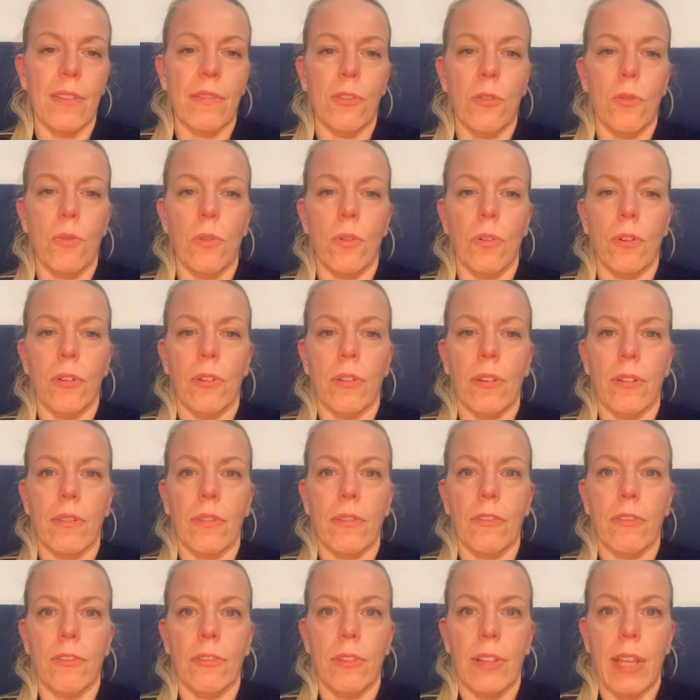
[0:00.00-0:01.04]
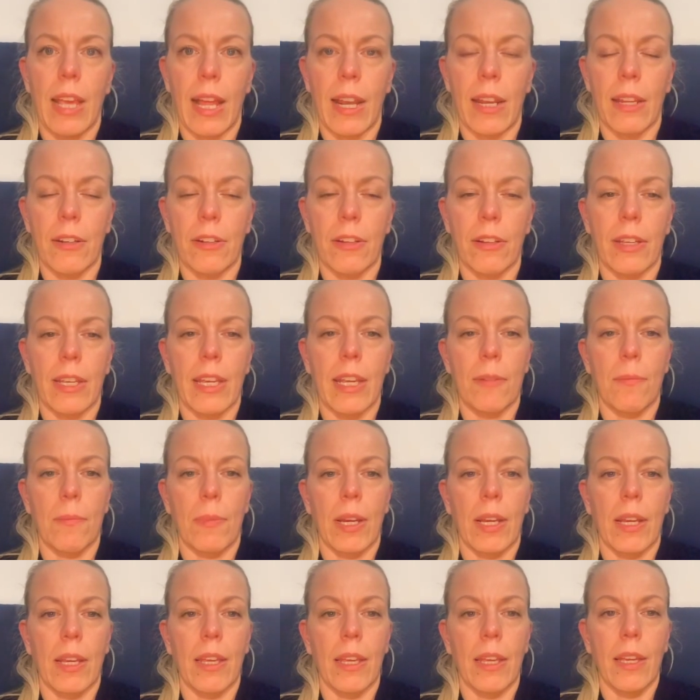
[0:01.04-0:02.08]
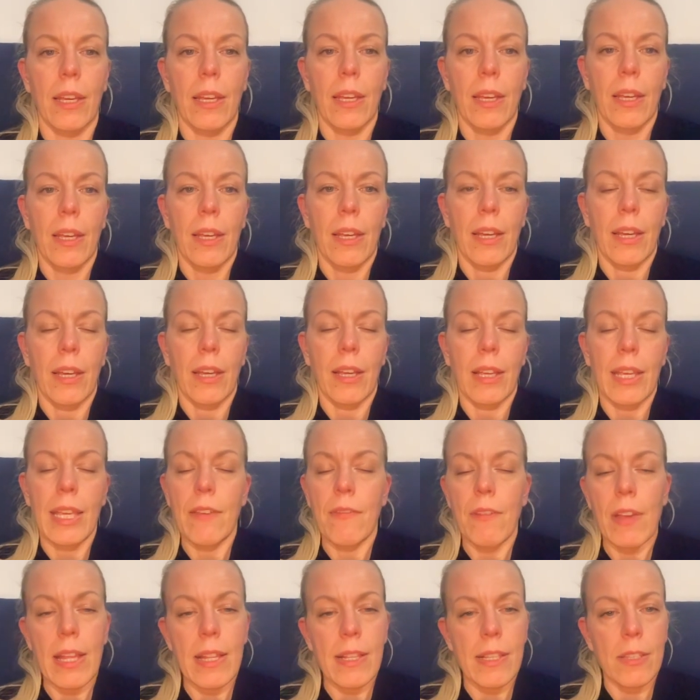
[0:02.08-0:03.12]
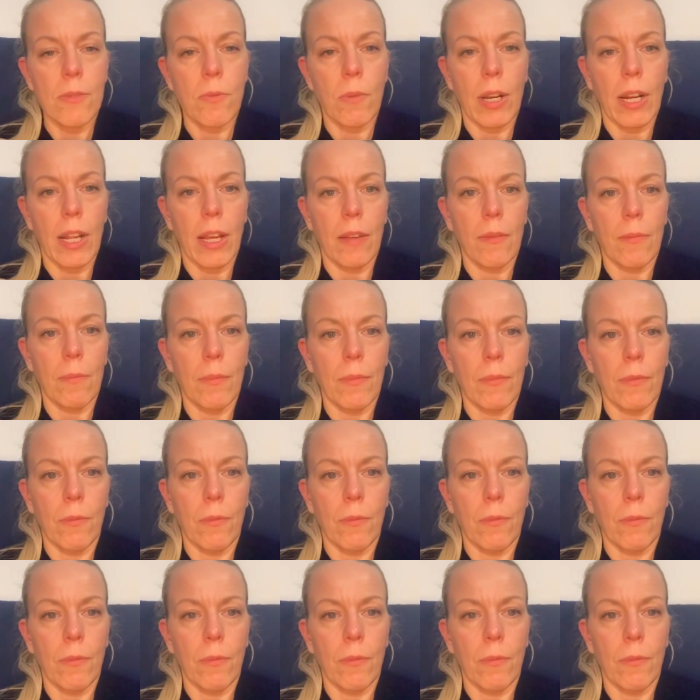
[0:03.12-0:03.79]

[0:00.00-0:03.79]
Google Calendar, get my events, I